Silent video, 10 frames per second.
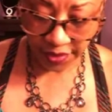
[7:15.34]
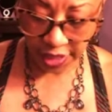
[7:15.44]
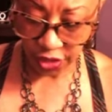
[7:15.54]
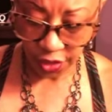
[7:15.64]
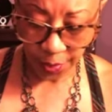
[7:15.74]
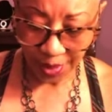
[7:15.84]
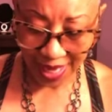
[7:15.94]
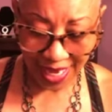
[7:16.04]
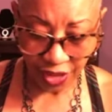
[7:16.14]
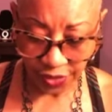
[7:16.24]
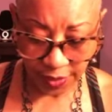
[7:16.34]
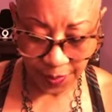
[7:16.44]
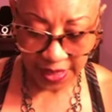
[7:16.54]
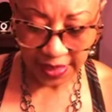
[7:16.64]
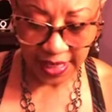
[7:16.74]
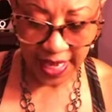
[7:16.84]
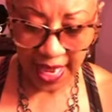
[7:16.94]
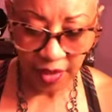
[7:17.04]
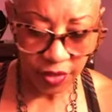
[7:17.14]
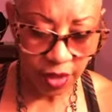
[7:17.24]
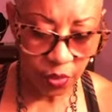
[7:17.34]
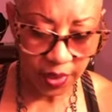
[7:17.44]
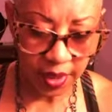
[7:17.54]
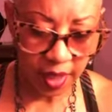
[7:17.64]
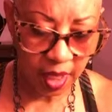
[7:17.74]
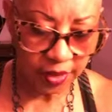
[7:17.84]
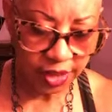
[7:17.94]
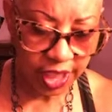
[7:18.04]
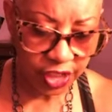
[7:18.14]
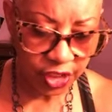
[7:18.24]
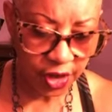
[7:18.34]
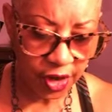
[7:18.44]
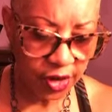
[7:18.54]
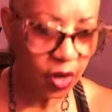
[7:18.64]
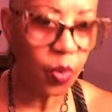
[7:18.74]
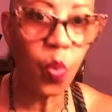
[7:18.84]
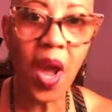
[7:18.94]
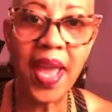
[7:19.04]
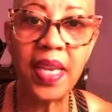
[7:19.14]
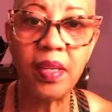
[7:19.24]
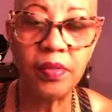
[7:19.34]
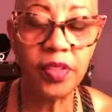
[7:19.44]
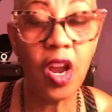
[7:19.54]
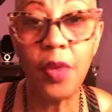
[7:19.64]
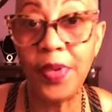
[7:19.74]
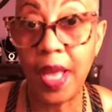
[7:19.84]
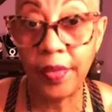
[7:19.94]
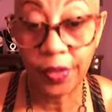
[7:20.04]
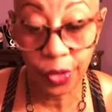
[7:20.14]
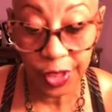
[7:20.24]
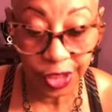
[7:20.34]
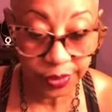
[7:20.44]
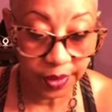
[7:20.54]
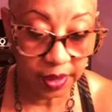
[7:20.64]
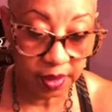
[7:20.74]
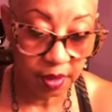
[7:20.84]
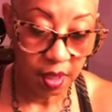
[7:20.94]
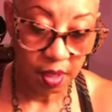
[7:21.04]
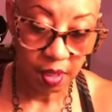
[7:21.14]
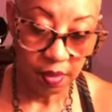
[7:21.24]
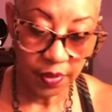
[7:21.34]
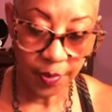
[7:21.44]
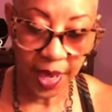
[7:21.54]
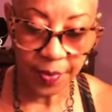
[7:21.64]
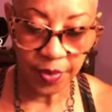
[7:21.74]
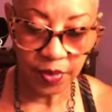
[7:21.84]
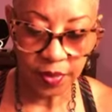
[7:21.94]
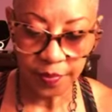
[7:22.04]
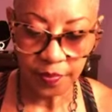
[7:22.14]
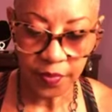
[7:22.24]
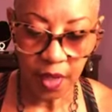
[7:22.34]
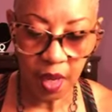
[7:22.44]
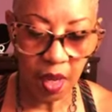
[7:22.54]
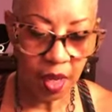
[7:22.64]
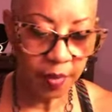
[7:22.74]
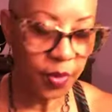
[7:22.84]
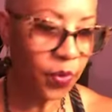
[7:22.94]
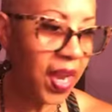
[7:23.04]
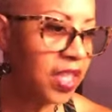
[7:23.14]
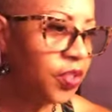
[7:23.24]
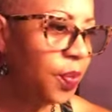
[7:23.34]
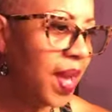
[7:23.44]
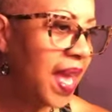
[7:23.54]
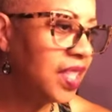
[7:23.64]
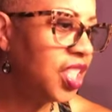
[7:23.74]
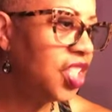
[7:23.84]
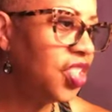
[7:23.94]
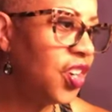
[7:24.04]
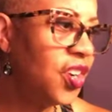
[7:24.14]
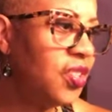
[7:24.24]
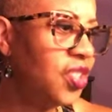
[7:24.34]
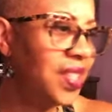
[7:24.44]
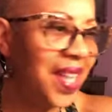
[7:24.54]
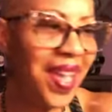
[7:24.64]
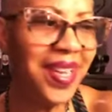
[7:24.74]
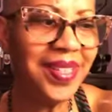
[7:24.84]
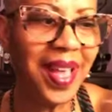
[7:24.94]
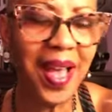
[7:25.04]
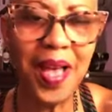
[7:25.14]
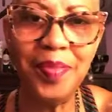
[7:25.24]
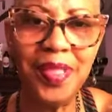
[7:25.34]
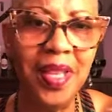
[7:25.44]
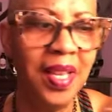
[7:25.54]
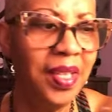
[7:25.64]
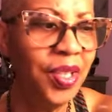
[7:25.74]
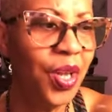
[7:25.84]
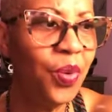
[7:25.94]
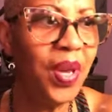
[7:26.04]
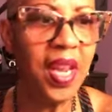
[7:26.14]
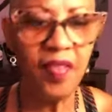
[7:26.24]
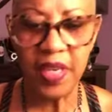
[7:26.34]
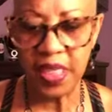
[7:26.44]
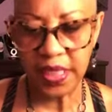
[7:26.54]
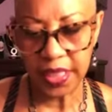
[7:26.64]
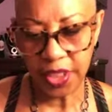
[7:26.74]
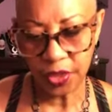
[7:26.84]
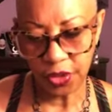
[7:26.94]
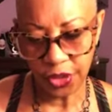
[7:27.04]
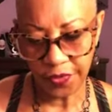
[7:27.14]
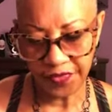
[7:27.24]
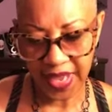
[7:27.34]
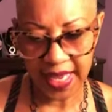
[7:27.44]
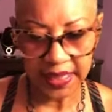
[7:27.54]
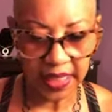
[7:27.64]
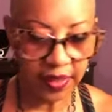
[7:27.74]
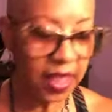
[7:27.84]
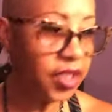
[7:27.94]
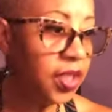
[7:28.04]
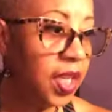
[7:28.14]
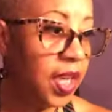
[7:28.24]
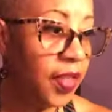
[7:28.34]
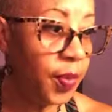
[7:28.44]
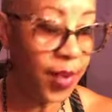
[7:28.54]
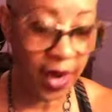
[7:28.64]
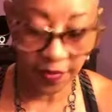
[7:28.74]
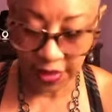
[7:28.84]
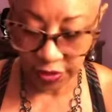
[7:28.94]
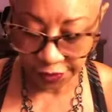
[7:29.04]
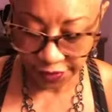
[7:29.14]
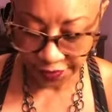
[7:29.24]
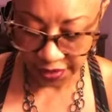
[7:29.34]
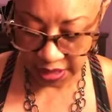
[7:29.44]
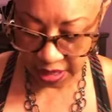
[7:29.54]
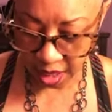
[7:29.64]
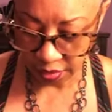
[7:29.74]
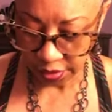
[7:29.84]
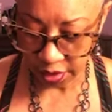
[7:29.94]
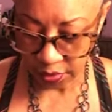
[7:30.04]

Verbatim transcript: is your pleasure, especially now, you know, with a a t-shirt or a white. Sorry with all the crunching with the, the papers. Uh, your racerback t-shirts, your tank tops, you know, whatever it is that tickles your fancy. This is another pair, and these are 15 also.